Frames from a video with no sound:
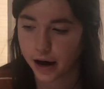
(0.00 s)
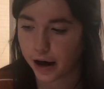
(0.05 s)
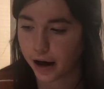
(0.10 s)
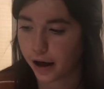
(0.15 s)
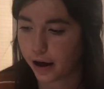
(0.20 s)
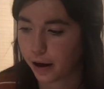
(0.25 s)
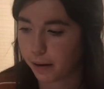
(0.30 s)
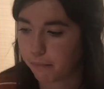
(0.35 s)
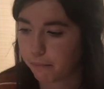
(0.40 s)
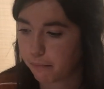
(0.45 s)

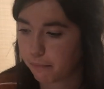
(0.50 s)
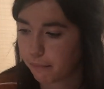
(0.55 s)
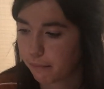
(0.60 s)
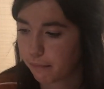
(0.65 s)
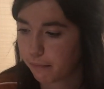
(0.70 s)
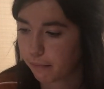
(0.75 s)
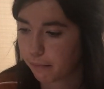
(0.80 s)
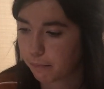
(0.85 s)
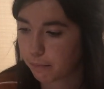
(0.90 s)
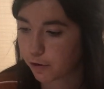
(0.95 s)
Um,
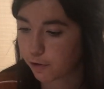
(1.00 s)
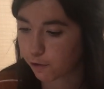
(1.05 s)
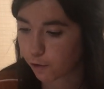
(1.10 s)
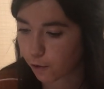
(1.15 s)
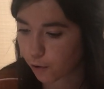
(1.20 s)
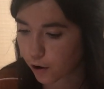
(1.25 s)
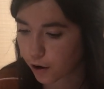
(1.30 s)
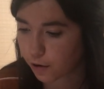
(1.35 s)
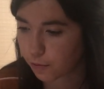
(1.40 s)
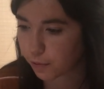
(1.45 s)

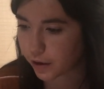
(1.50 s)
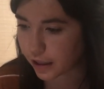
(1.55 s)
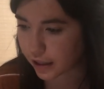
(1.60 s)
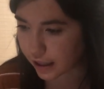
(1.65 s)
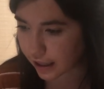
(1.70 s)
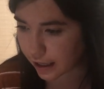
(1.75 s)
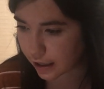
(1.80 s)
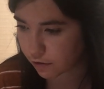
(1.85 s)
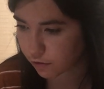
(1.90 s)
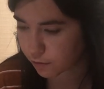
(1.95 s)
before we
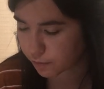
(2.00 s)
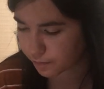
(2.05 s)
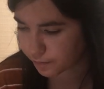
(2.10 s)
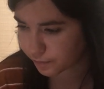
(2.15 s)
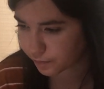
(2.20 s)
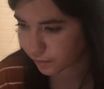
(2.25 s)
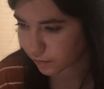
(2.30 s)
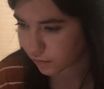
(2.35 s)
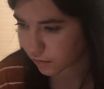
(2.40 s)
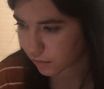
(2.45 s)
leave,
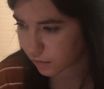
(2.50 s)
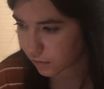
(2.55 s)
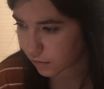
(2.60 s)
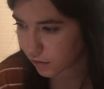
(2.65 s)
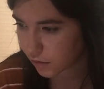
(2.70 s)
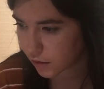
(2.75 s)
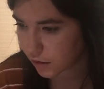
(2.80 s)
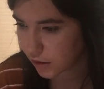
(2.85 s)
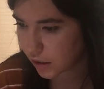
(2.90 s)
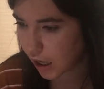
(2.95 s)

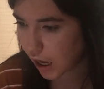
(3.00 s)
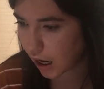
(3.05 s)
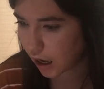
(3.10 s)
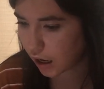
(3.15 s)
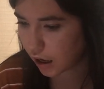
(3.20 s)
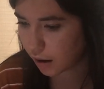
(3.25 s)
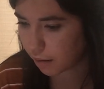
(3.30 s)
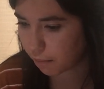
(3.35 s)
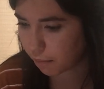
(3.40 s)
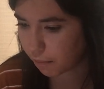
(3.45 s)

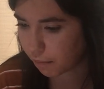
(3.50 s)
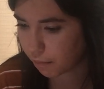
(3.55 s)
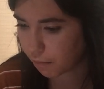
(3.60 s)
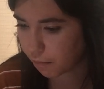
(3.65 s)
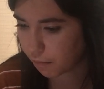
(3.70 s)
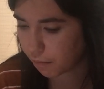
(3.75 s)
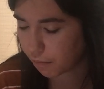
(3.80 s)
um,